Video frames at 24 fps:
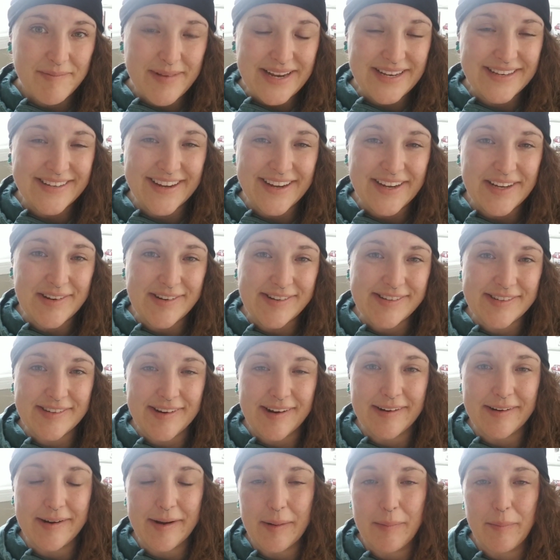maintain your
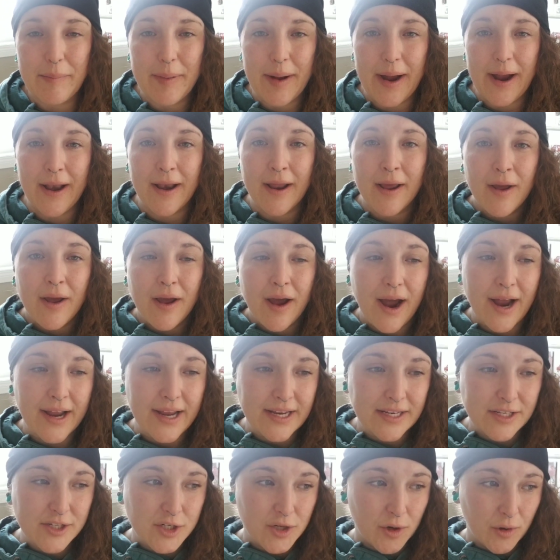starter. But I
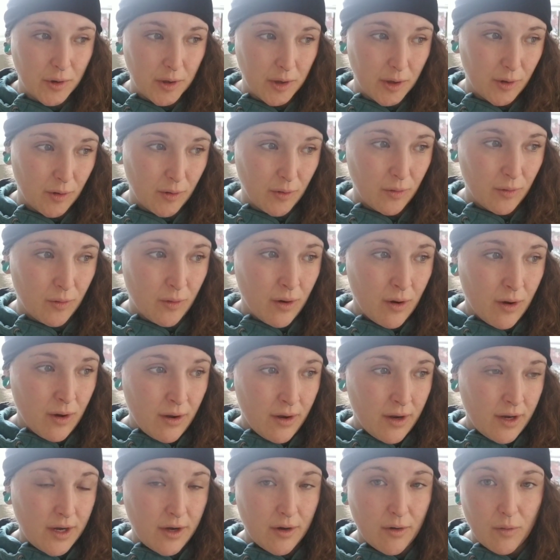can show you,
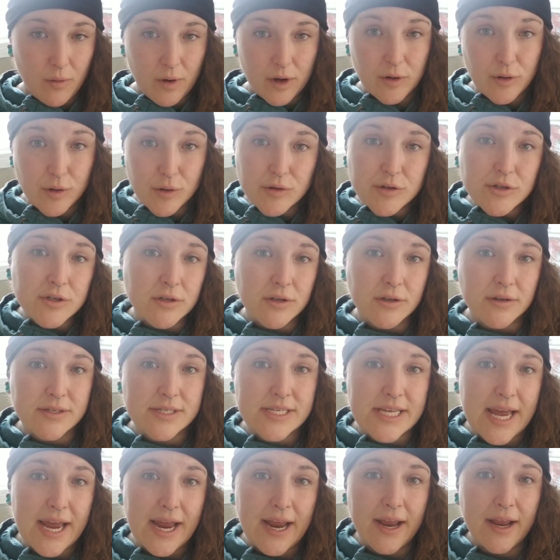you know, what hooch looks
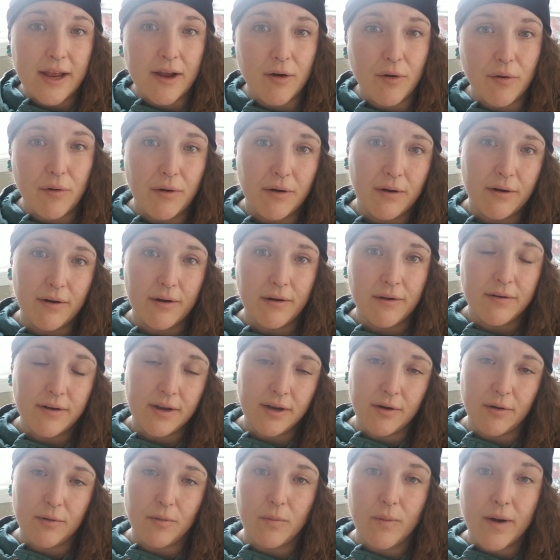like, or, you
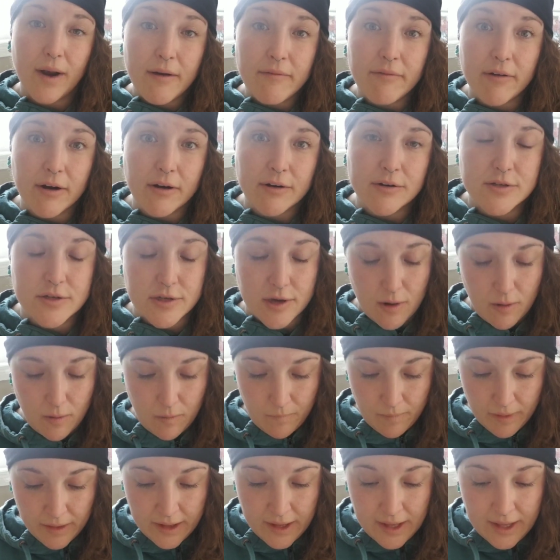know, whatever.
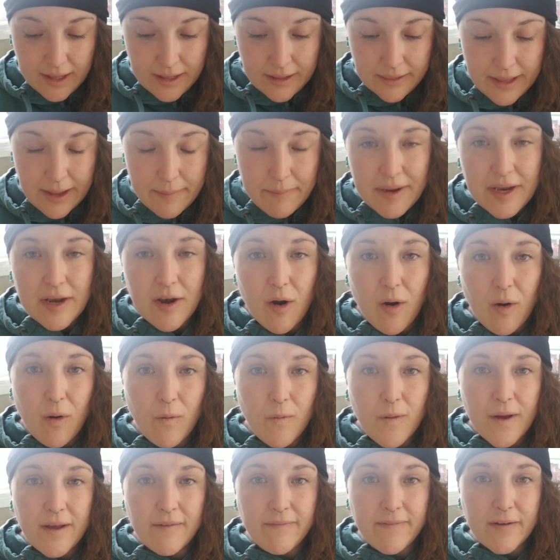So let me
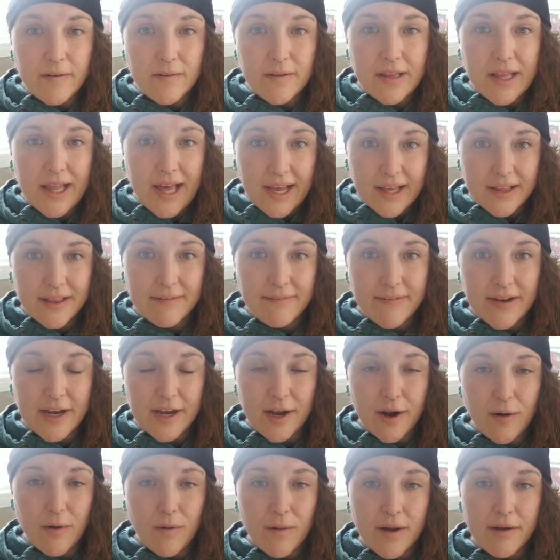know if you like the
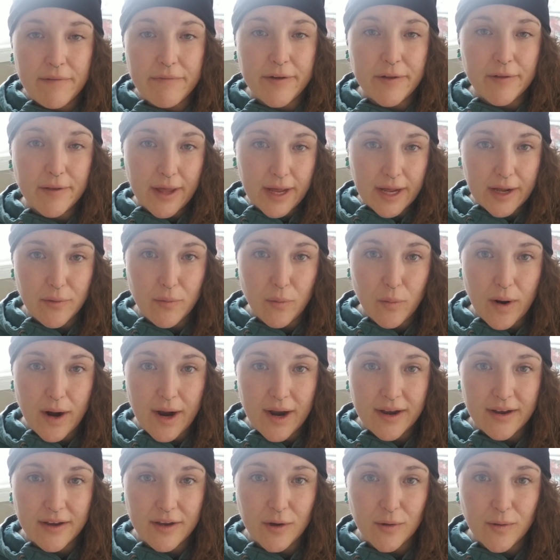video, if you like
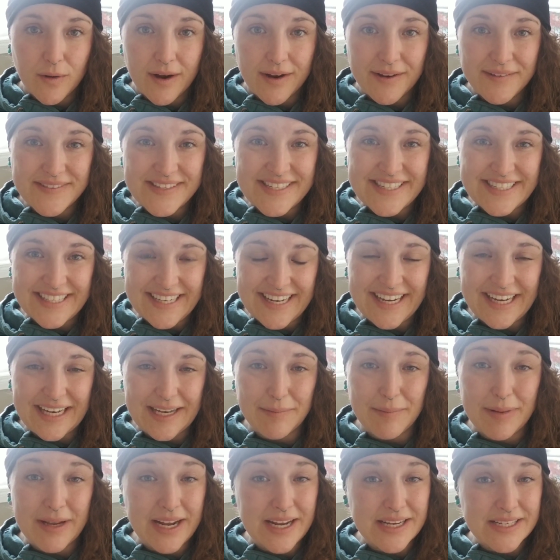what you have
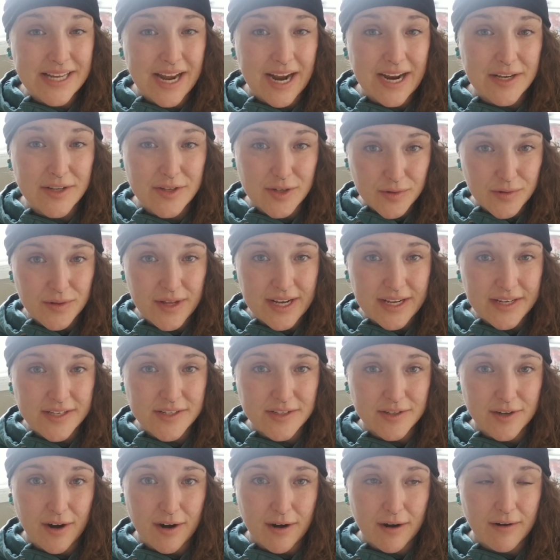seen, because I do like
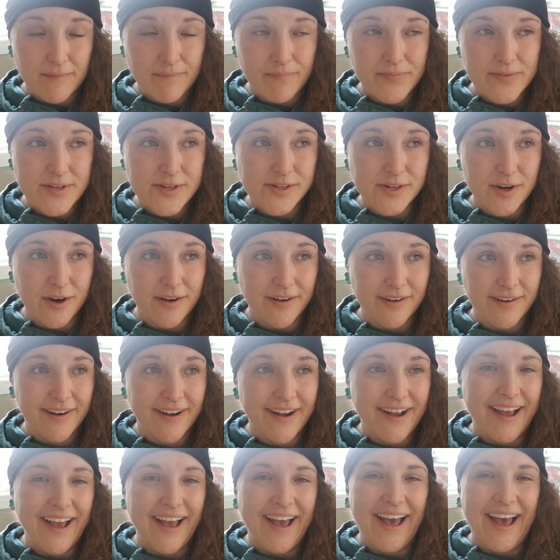starter.
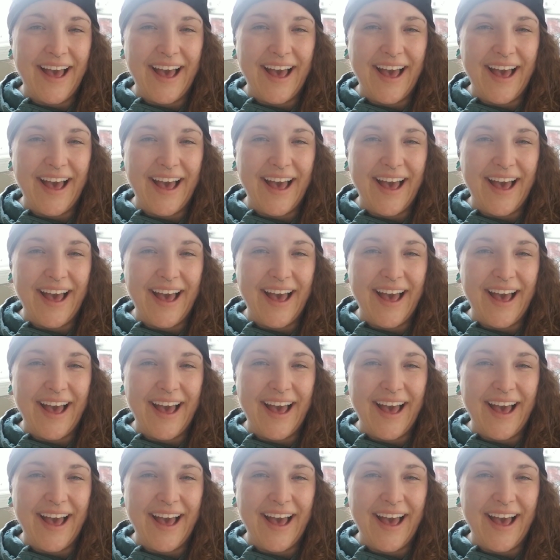